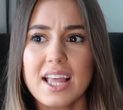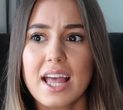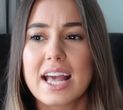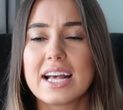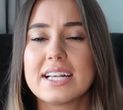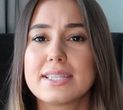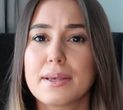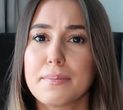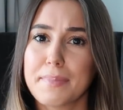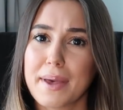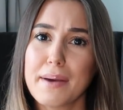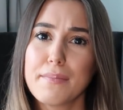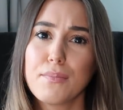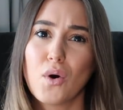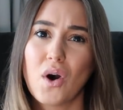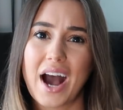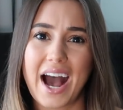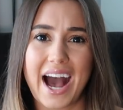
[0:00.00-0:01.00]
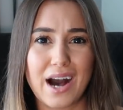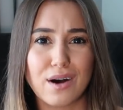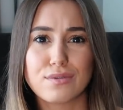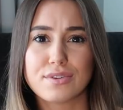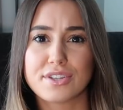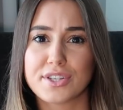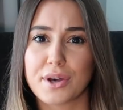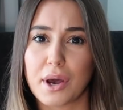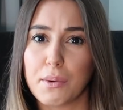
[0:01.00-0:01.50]
It's a bit more
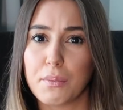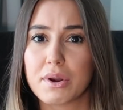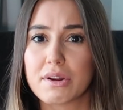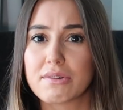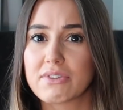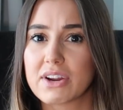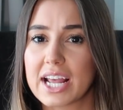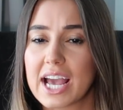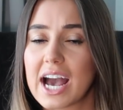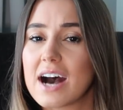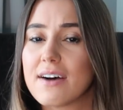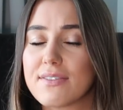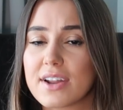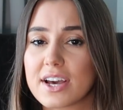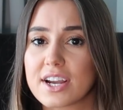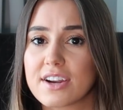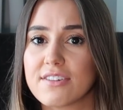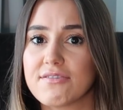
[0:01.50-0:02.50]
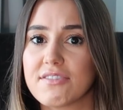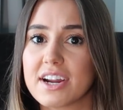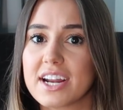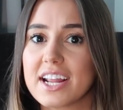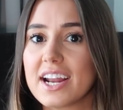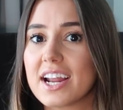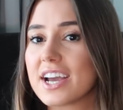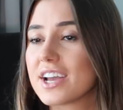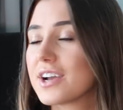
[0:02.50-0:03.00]
out, so I wouldn't really have like a
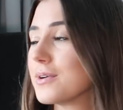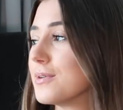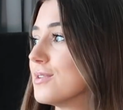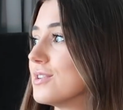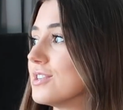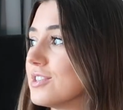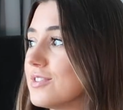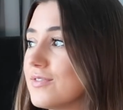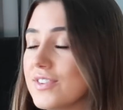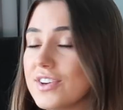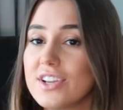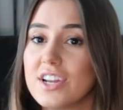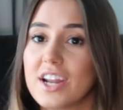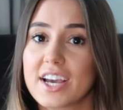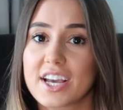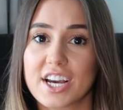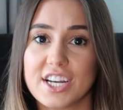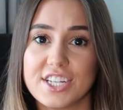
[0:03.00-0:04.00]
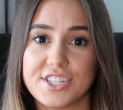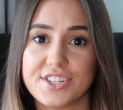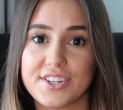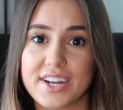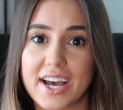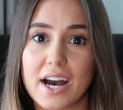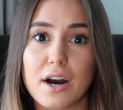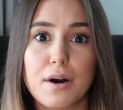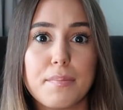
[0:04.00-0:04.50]
really like gorgeous view like I do
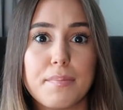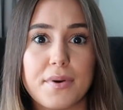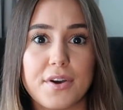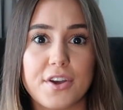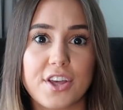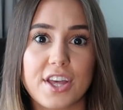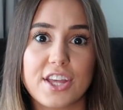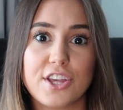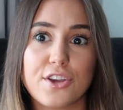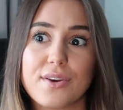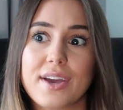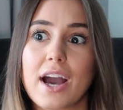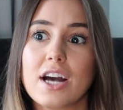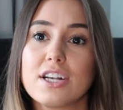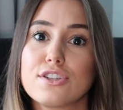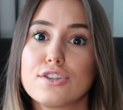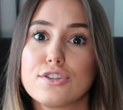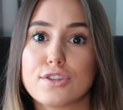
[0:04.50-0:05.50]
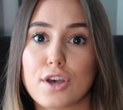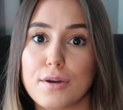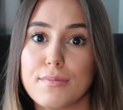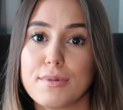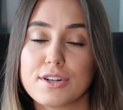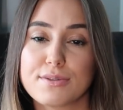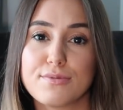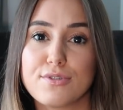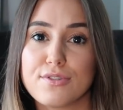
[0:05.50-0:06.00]
now, but you get so
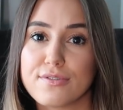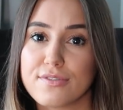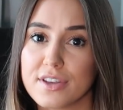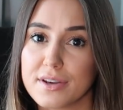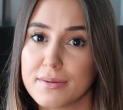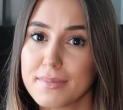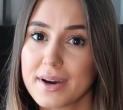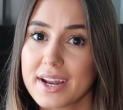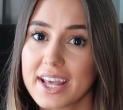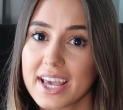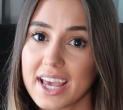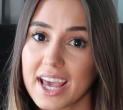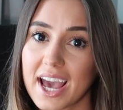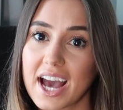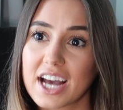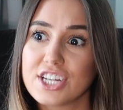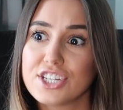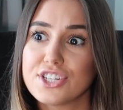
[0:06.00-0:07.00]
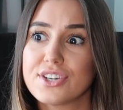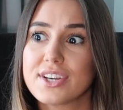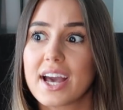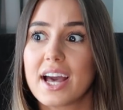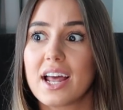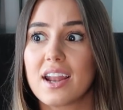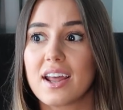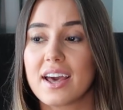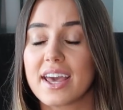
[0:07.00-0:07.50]
much more for your money, and you
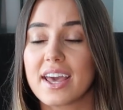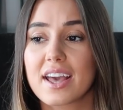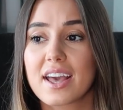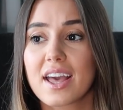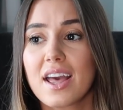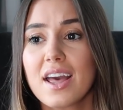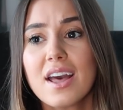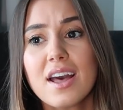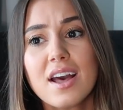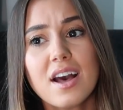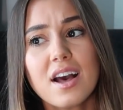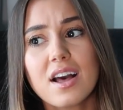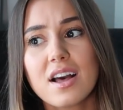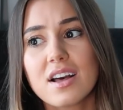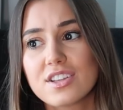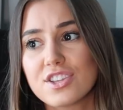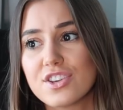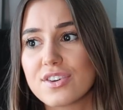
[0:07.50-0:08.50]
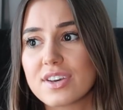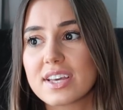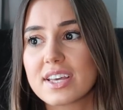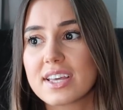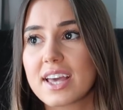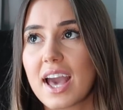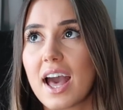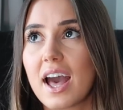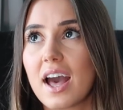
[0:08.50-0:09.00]
get like, you
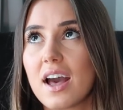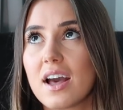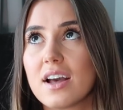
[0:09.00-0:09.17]
can get